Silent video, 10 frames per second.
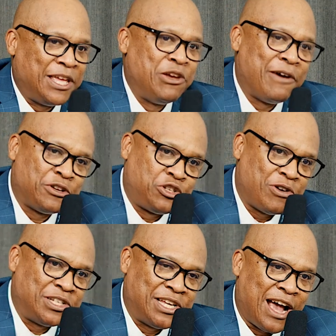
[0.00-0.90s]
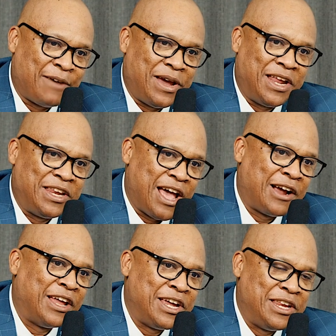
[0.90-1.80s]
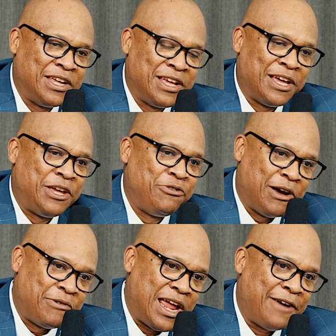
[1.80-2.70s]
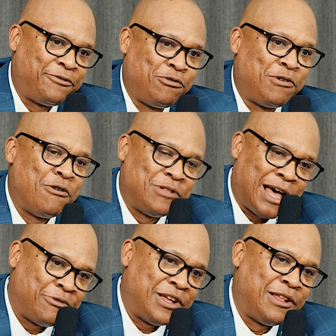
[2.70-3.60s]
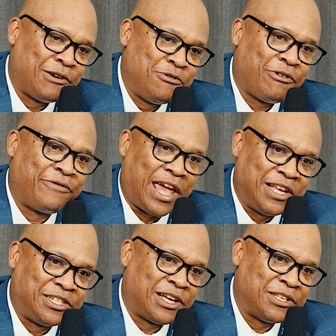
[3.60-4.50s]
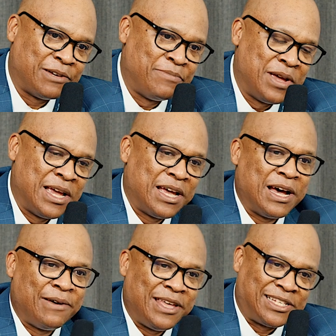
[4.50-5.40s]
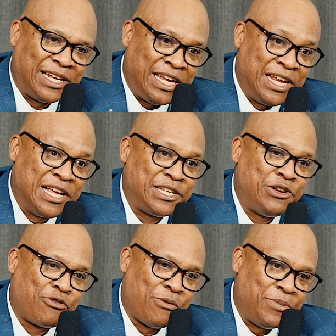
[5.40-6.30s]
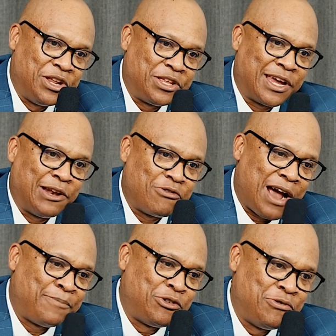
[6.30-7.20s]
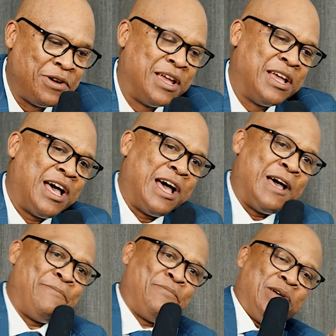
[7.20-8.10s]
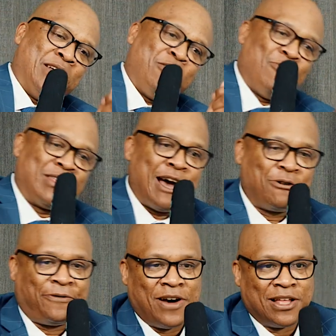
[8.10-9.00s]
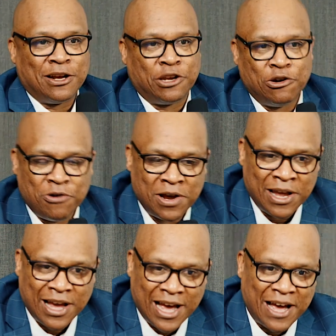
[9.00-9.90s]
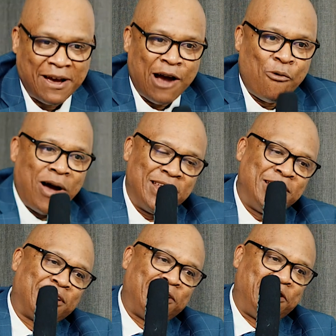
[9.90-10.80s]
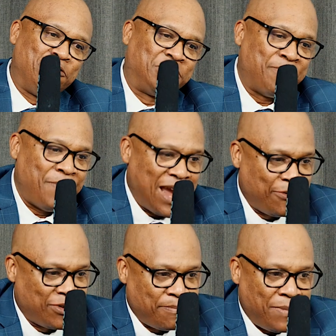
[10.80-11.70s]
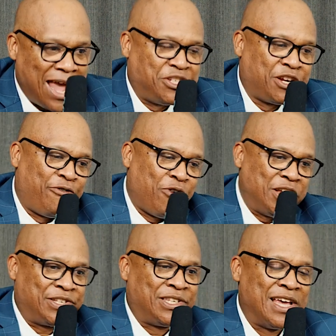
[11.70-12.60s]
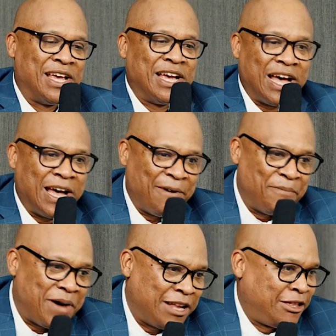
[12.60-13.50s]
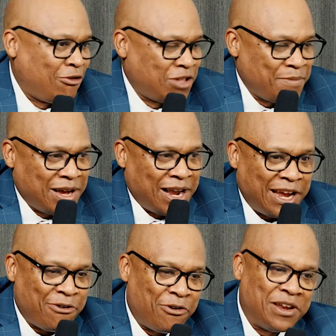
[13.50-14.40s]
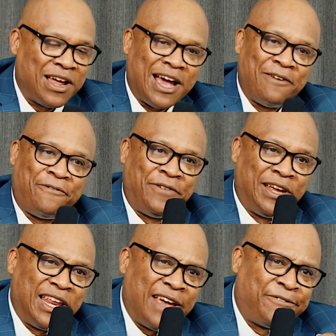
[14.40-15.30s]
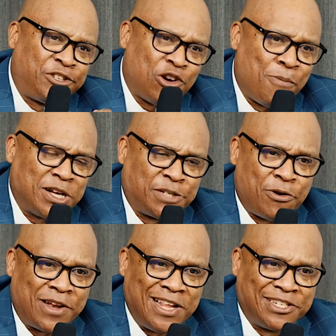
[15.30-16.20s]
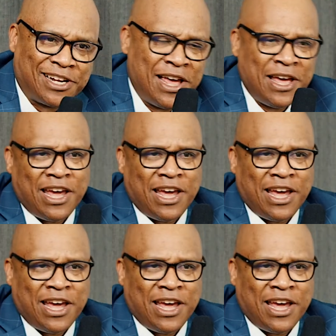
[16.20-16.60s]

You have a choice, young man, young lady. You don't have to go down the route of gangsterism uh, there's leaders in your community can look up to. Um, without further ado, uh, I want to introduce the man with the magic voice. Um, I told him earlier on, I feel he has so much potential.